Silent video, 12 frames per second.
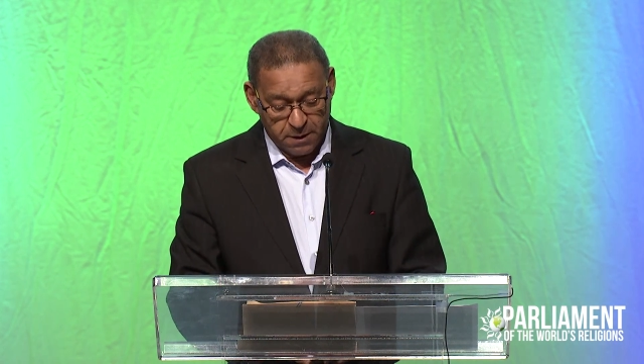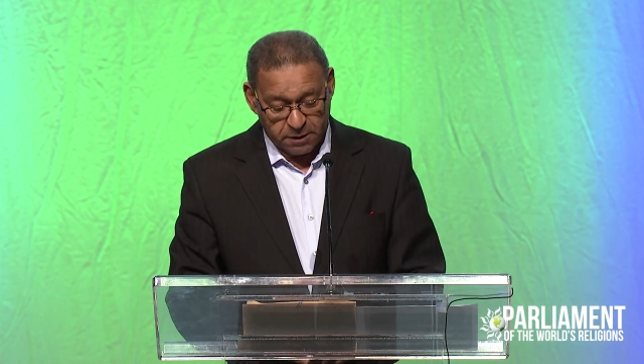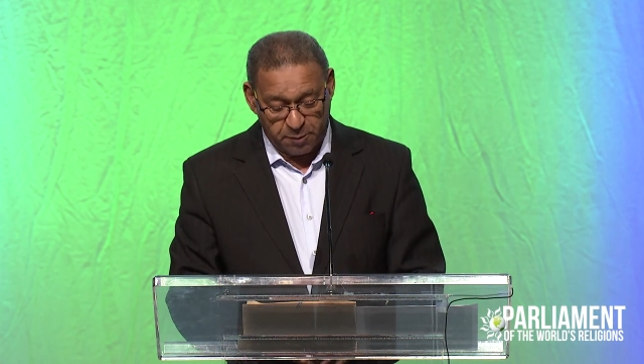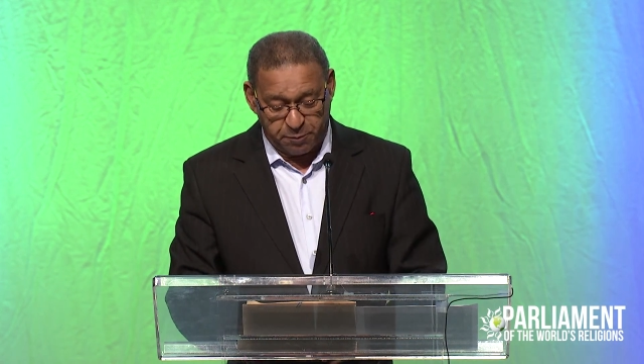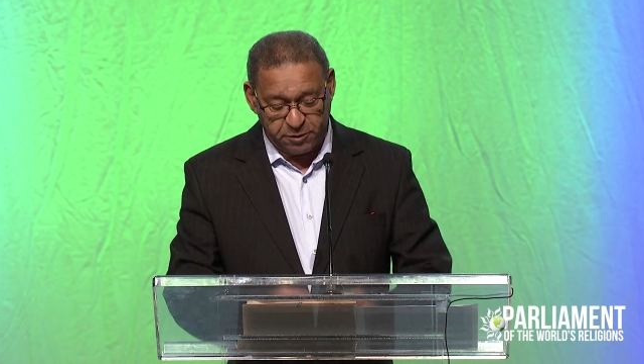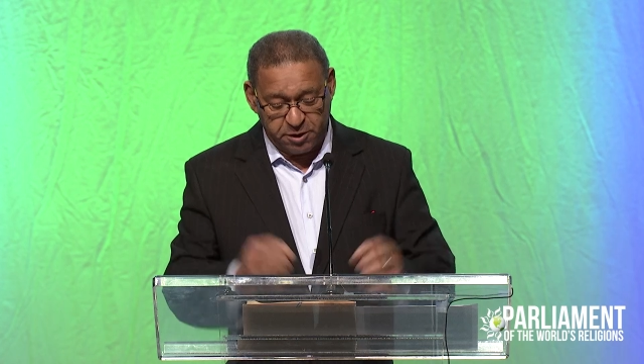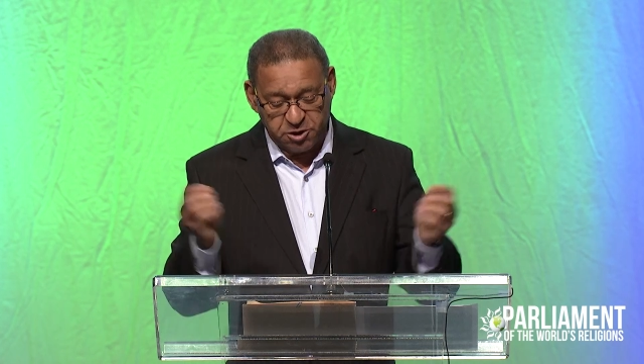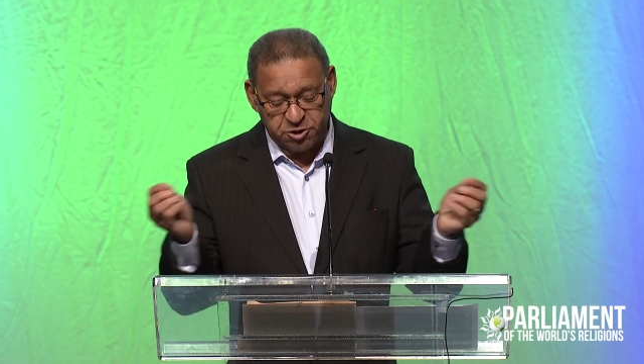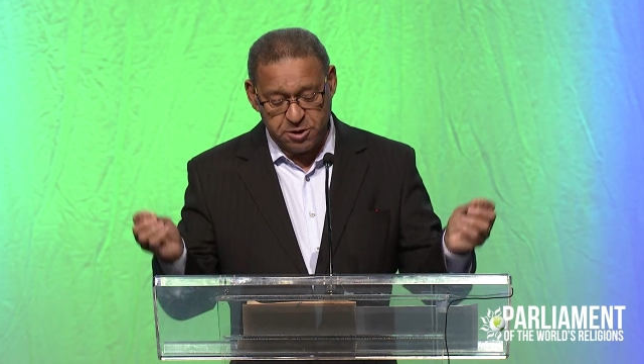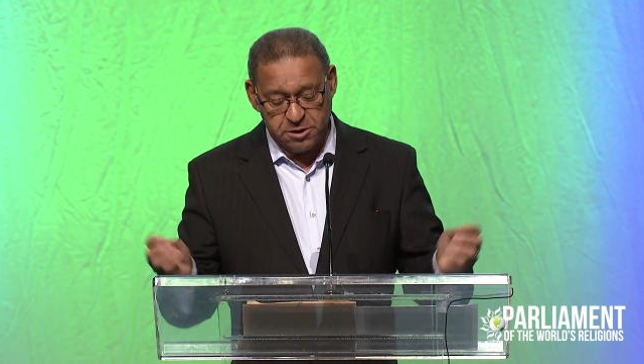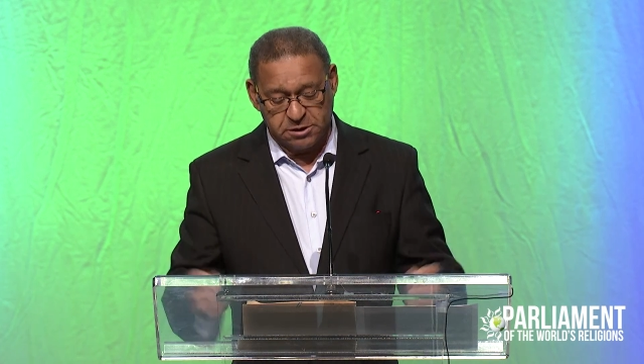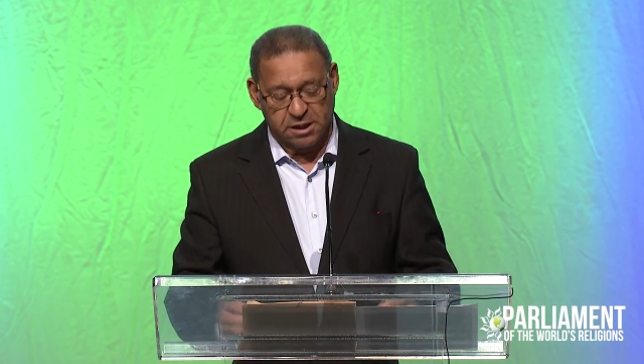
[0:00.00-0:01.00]
the
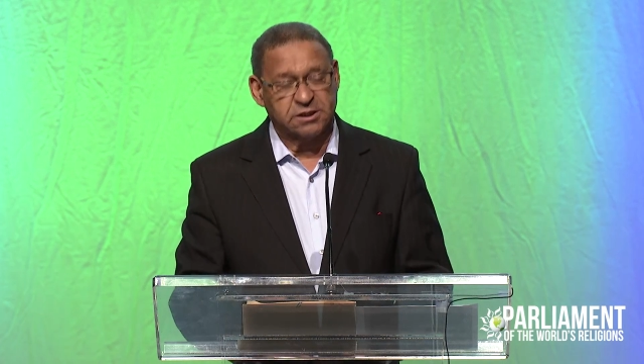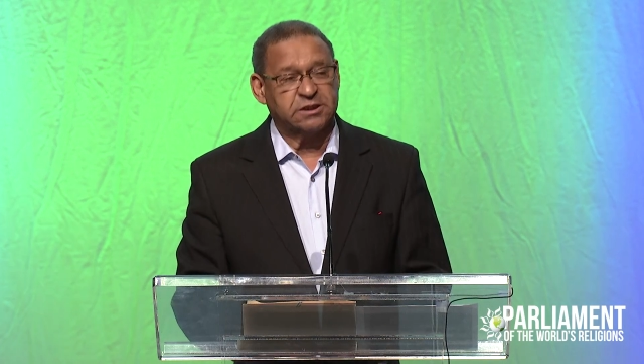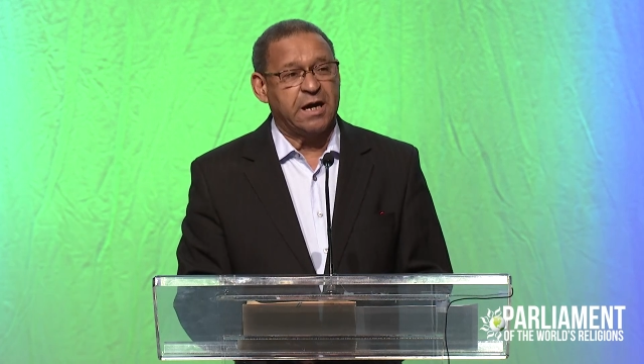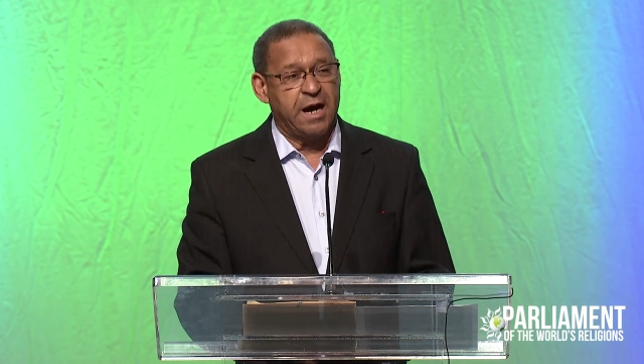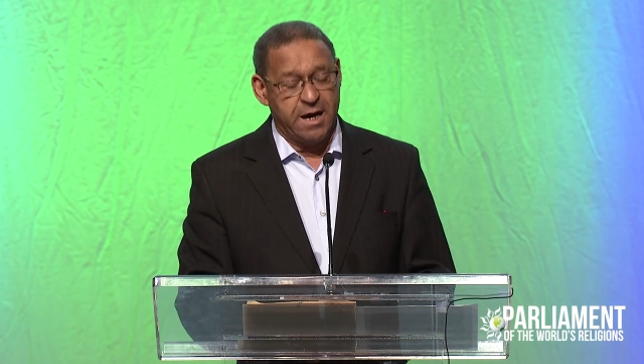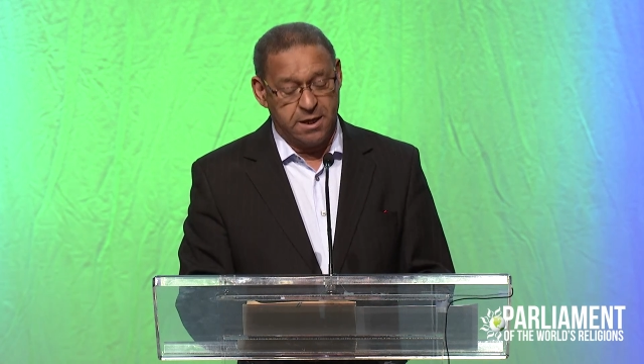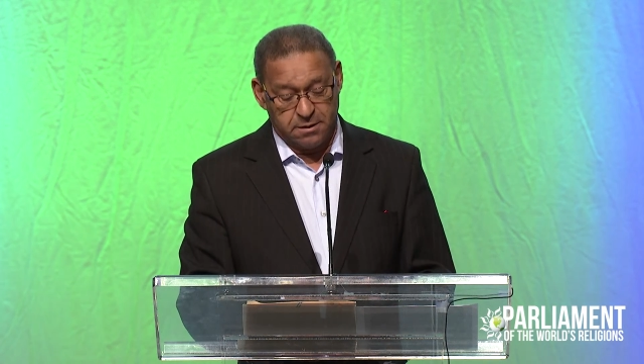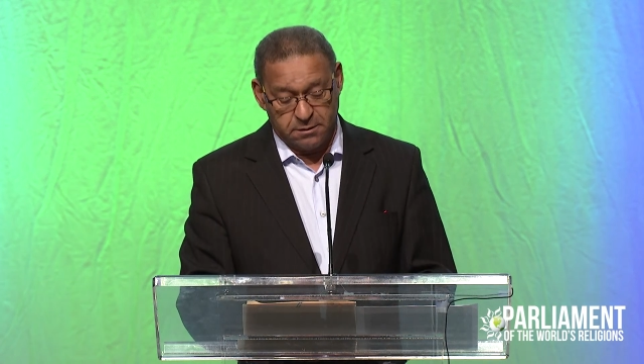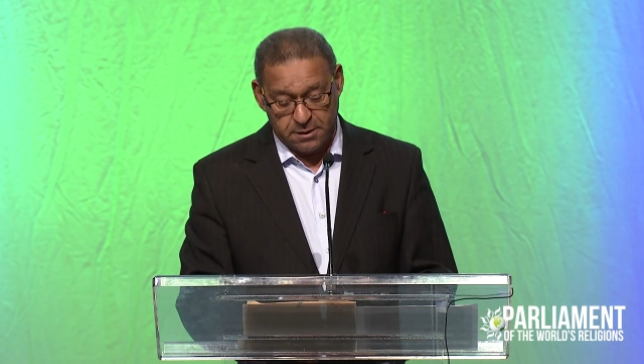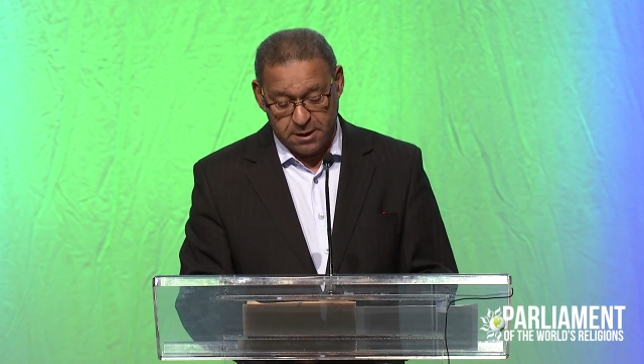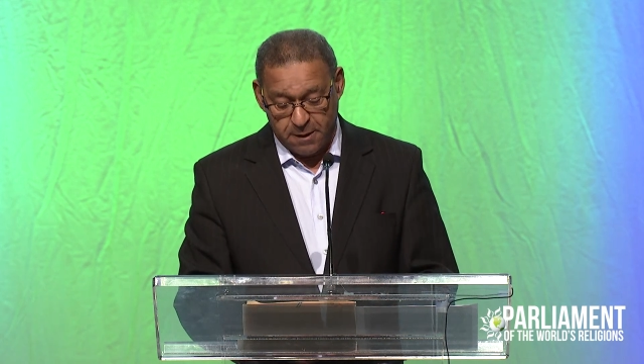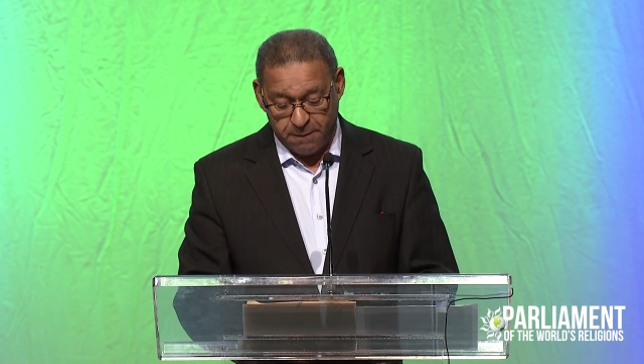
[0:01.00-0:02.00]
petitions are signed,
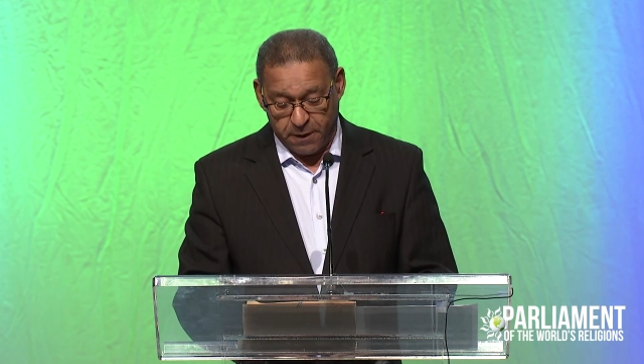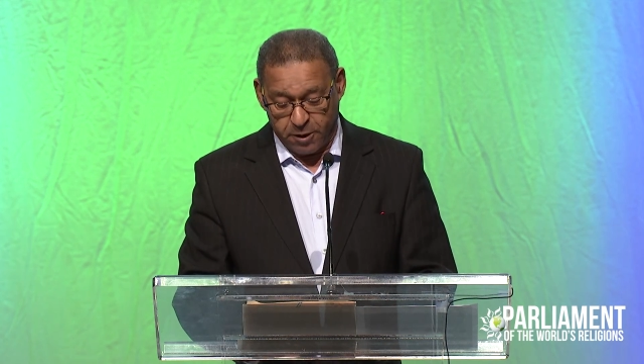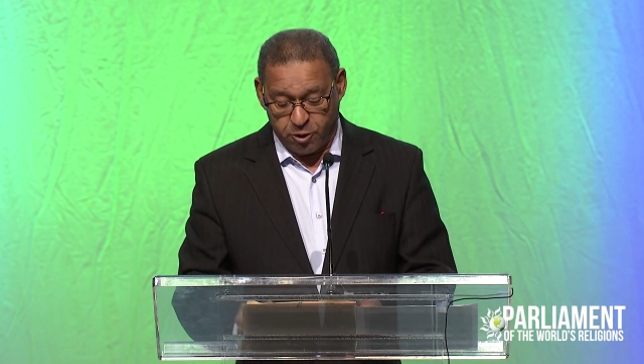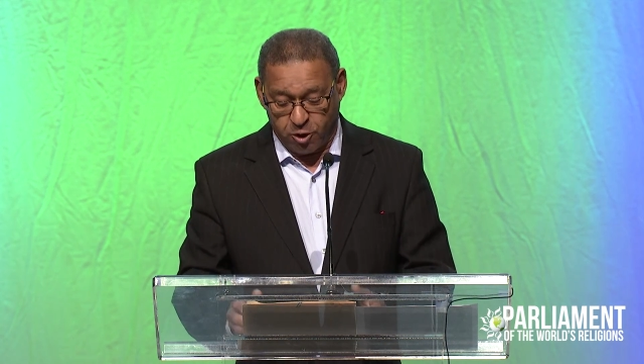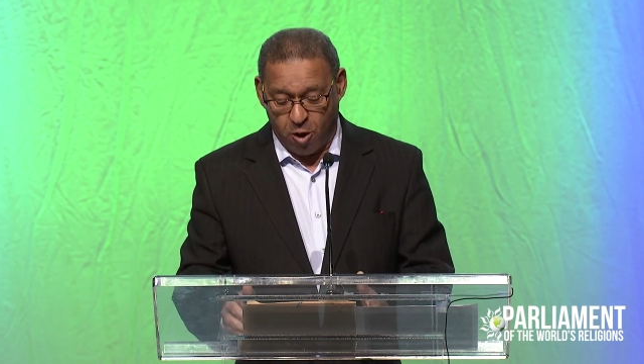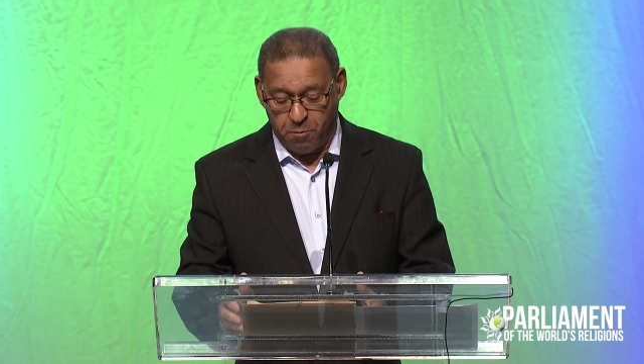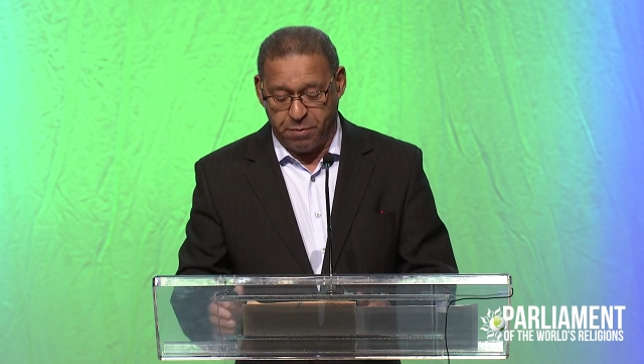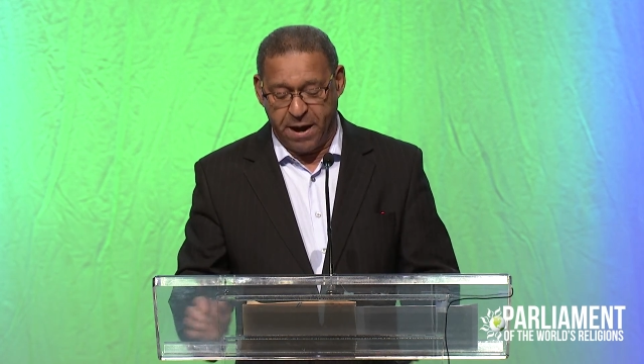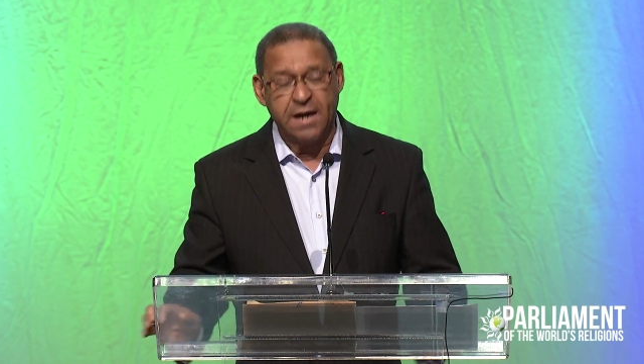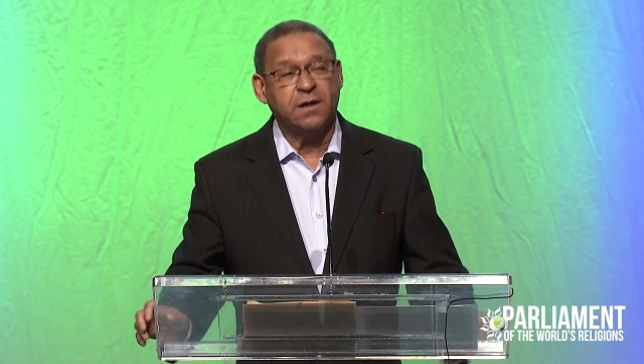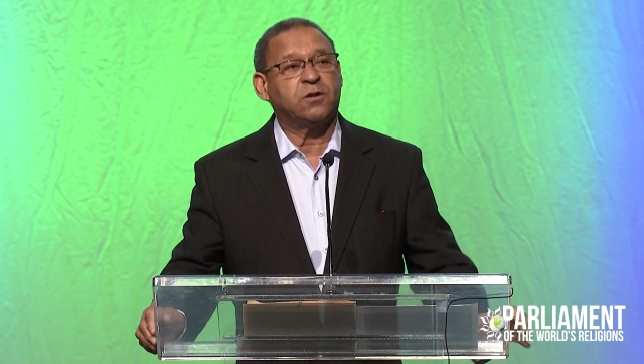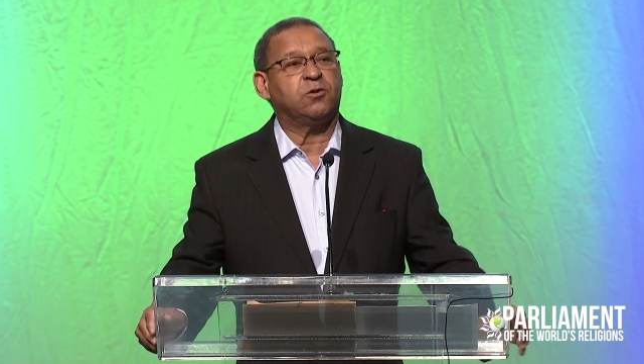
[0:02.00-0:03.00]
and you go
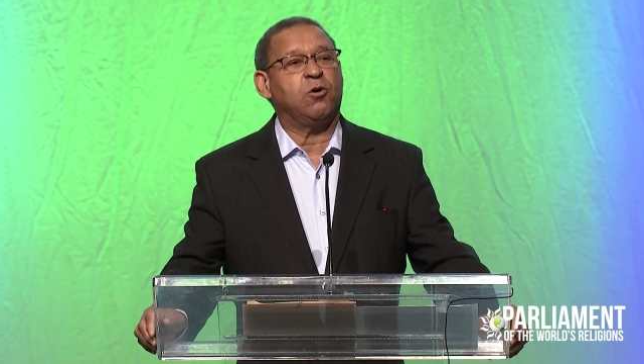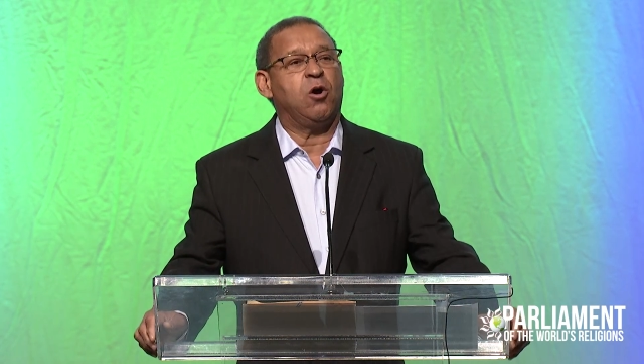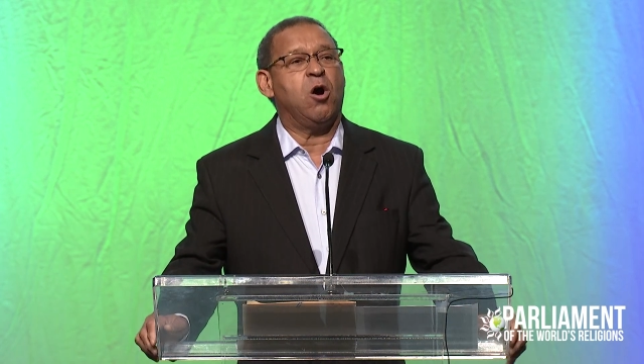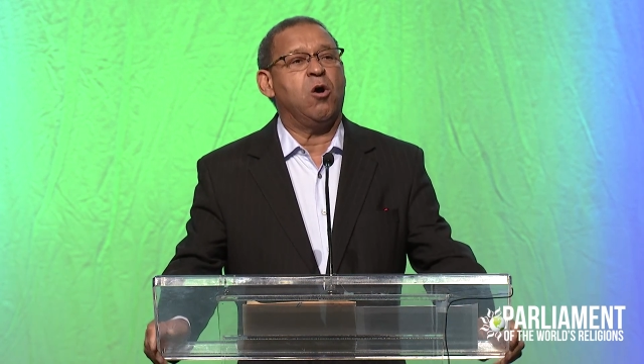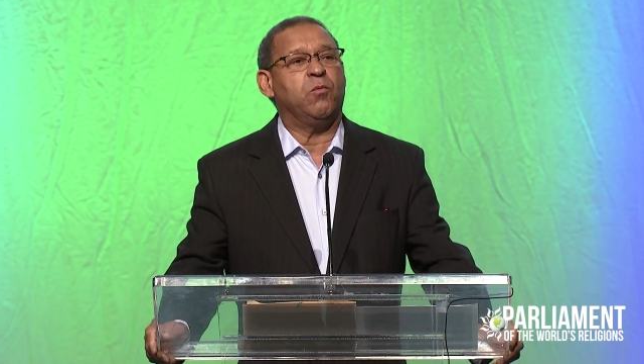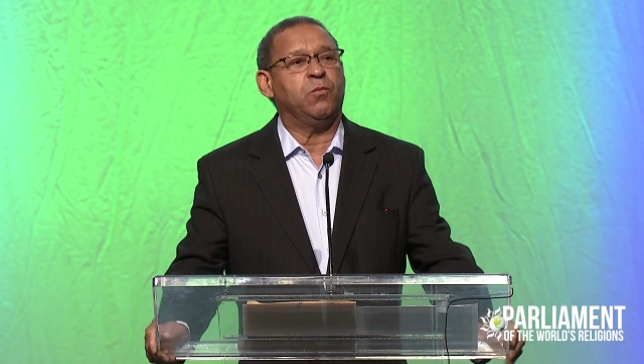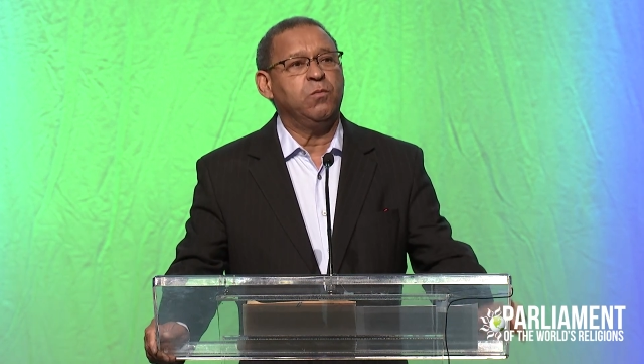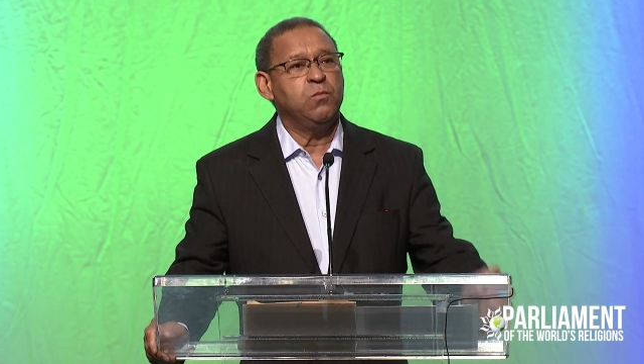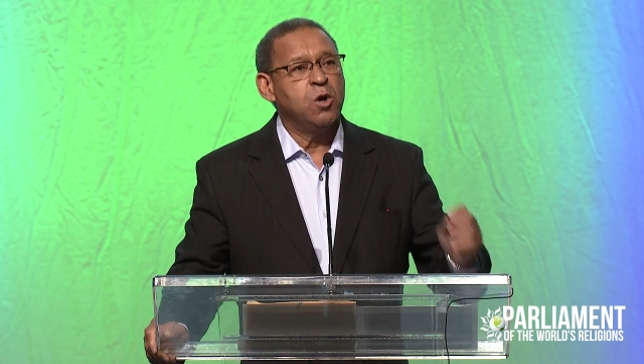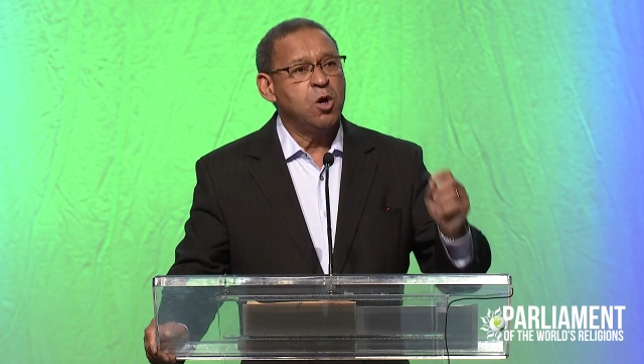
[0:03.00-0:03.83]
back to home